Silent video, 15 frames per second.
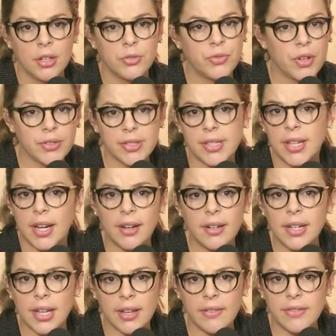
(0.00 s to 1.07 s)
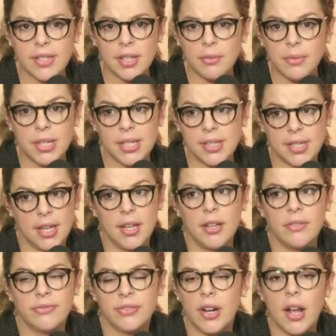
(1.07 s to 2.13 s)
false narratives that we
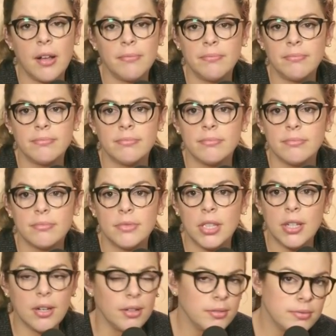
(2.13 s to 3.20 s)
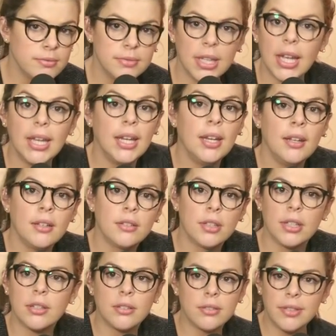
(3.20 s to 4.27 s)
see from, any
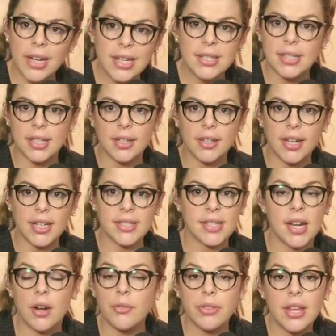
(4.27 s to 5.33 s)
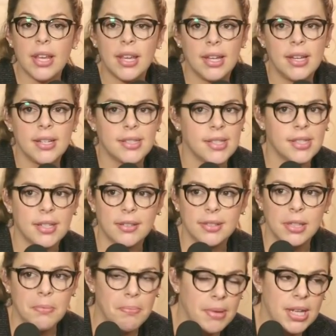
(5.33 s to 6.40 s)
critical race theorist. And I don't think he
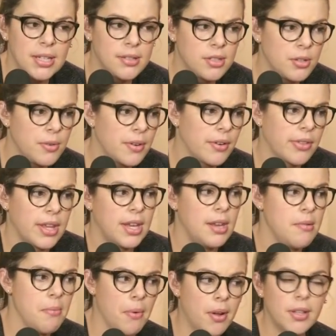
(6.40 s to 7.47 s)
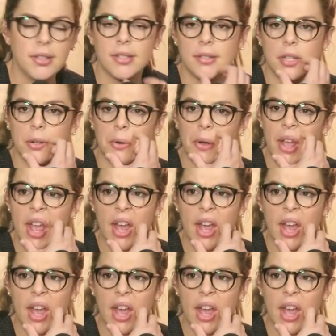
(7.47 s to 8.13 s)
necessarily means to. I don't think he wants to.